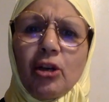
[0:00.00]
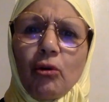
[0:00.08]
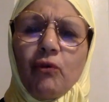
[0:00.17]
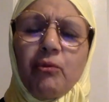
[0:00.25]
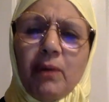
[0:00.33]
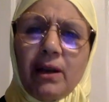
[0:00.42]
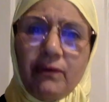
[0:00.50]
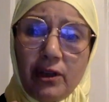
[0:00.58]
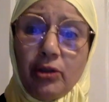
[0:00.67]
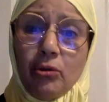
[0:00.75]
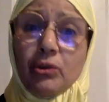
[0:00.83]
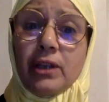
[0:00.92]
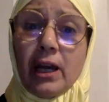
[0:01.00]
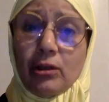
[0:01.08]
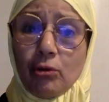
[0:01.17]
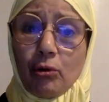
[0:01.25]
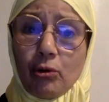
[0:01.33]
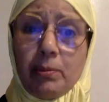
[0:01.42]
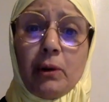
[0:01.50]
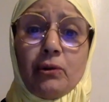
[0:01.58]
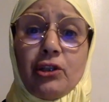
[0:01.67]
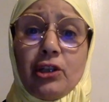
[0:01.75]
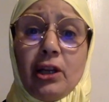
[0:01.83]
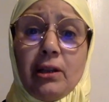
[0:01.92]
of my videos, I talk about
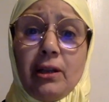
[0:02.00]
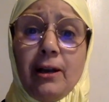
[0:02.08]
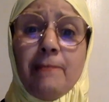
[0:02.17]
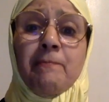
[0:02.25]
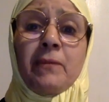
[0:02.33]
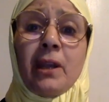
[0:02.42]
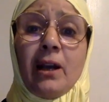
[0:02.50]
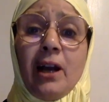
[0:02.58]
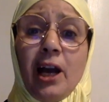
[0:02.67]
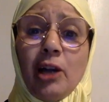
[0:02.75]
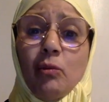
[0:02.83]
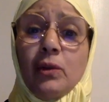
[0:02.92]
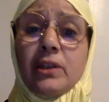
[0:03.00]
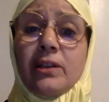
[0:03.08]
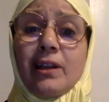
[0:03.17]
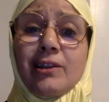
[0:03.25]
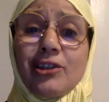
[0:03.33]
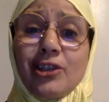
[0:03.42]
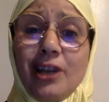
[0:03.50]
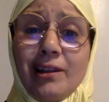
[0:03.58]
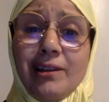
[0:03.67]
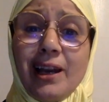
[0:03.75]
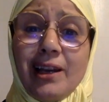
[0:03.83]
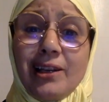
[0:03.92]
shadda. And we said
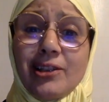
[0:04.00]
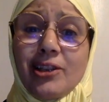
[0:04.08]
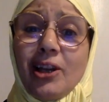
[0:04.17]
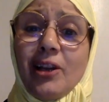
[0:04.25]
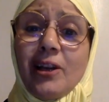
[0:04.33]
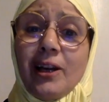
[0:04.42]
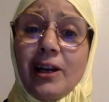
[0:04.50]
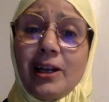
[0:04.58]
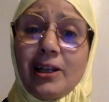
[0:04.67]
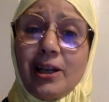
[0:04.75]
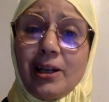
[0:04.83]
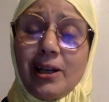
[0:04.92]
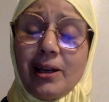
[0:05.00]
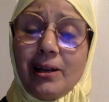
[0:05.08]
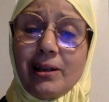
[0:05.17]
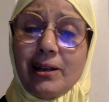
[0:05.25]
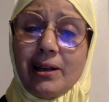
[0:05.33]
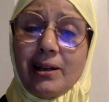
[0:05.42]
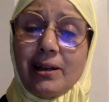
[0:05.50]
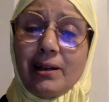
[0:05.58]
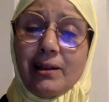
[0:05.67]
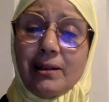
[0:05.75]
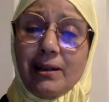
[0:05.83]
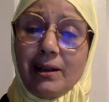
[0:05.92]
shadda is uh,
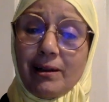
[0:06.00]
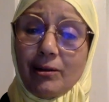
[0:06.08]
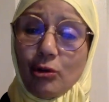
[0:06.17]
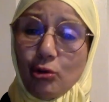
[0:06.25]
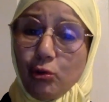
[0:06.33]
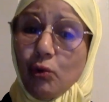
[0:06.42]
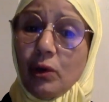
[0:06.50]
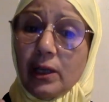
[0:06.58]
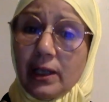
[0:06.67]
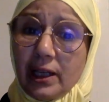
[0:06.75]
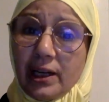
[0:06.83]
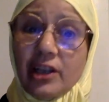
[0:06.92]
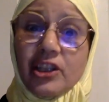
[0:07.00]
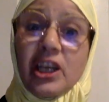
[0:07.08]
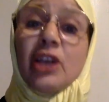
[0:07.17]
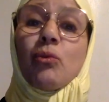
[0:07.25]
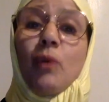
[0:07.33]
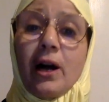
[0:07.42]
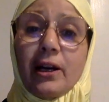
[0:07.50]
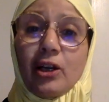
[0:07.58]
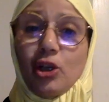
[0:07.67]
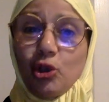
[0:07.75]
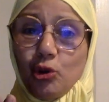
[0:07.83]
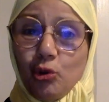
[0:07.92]
uh, two letters in one,
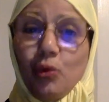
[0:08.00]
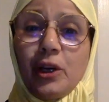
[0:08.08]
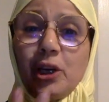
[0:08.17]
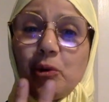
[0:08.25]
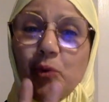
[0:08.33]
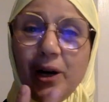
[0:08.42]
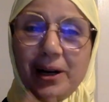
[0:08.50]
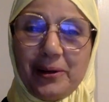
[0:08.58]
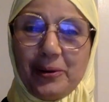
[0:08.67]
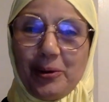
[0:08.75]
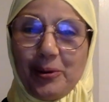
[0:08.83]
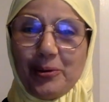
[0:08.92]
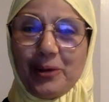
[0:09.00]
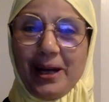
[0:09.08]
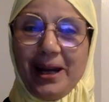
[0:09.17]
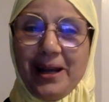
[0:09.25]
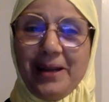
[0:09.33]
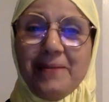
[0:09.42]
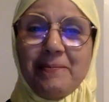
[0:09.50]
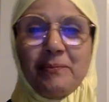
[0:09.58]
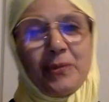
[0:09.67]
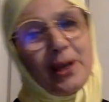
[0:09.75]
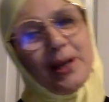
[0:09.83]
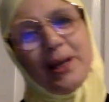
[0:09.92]
two in one okay
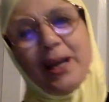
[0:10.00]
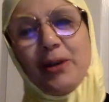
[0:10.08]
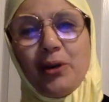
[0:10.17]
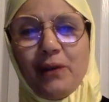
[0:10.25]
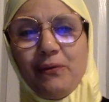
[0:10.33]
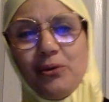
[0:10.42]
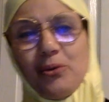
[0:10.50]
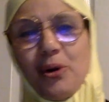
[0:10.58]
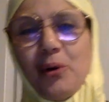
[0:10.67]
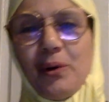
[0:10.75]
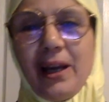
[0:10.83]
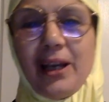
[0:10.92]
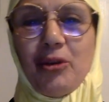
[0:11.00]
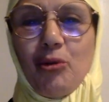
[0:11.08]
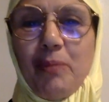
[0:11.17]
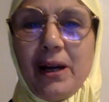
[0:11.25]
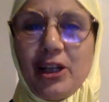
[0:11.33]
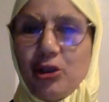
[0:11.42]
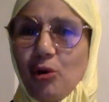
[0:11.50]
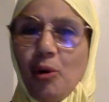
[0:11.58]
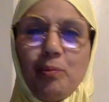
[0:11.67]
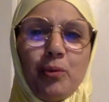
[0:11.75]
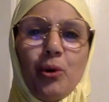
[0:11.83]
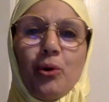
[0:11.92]
like if you go like you buy
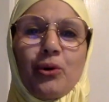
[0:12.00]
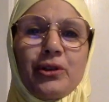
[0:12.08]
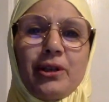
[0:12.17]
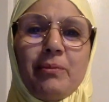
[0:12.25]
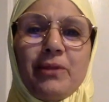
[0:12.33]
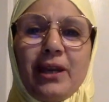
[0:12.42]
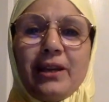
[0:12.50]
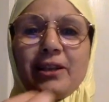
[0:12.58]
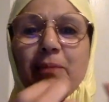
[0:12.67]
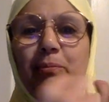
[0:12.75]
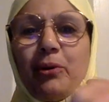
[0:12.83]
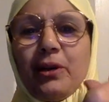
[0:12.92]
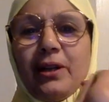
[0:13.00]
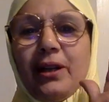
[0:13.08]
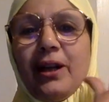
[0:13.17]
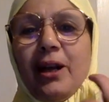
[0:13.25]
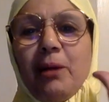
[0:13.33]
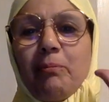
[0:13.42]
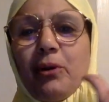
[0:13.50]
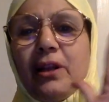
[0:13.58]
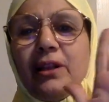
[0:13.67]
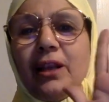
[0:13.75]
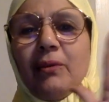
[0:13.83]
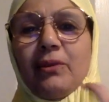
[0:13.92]
shampoo or something they put it put
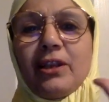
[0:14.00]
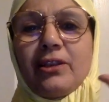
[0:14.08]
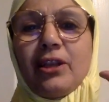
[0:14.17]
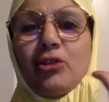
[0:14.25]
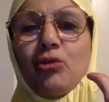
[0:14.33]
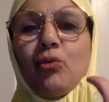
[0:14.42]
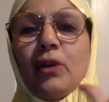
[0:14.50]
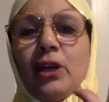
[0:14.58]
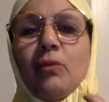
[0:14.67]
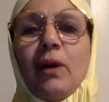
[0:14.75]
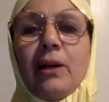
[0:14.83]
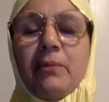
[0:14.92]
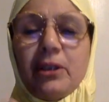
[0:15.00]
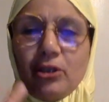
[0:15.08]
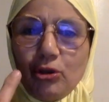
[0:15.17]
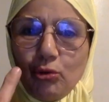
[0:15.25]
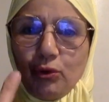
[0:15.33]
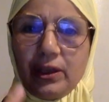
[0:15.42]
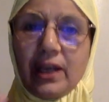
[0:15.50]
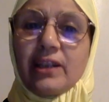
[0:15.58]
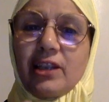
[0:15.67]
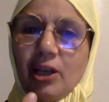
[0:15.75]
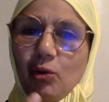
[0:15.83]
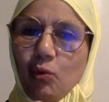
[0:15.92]
it down they say two in one means two
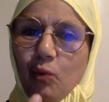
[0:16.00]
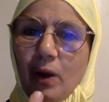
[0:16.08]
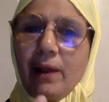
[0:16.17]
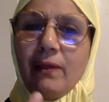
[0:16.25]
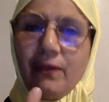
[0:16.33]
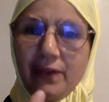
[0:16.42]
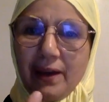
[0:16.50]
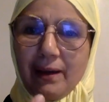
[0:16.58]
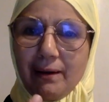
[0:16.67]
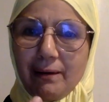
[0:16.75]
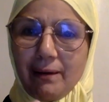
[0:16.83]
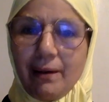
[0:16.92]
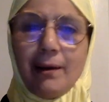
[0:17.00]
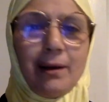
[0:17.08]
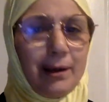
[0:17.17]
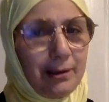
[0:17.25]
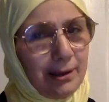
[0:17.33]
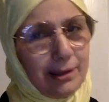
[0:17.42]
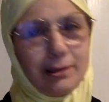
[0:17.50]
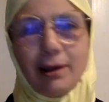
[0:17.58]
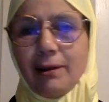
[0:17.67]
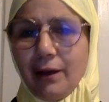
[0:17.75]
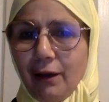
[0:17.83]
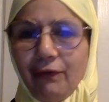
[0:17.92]
things in one thing and the
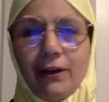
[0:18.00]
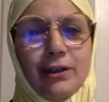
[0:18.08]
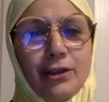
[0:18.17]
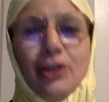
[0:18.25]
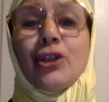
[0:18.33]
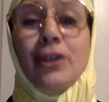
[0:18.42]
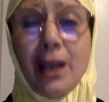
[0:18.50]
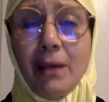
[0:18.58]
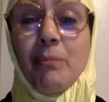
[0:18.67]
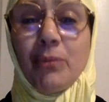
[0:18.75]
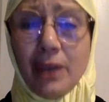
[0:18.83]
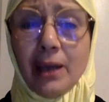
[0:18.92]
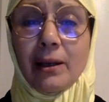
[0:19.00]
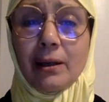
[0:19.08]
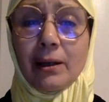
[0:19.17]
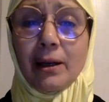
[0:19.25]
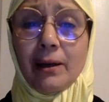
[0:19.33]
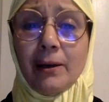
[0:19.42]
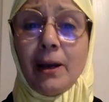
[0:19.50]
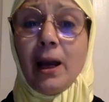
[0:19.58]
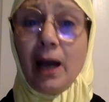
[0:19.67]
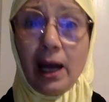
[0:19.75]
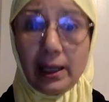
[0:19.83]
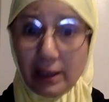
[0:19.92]
tad'if is the same thing
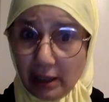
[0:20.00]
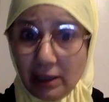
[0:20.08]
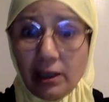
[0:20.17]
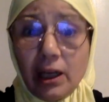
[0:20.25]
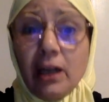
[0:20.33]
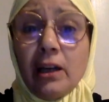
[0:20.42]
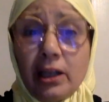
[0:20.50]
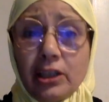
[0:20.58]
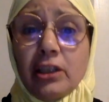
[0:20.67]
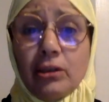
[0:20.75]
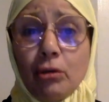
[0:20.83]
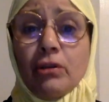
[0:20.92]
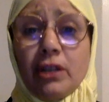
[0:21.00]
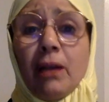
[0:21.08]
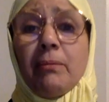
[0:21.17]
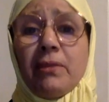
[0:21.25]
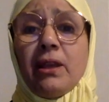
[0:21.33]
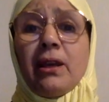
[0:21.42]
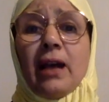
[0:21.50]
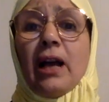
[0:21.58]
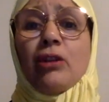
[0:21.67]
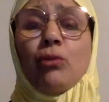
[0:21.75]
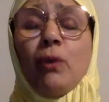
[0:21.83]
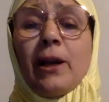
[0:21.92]
and in english is the same thing
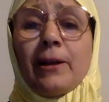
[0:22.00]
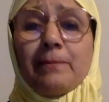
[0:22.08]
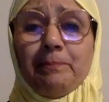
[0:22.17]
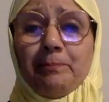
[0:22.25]
as well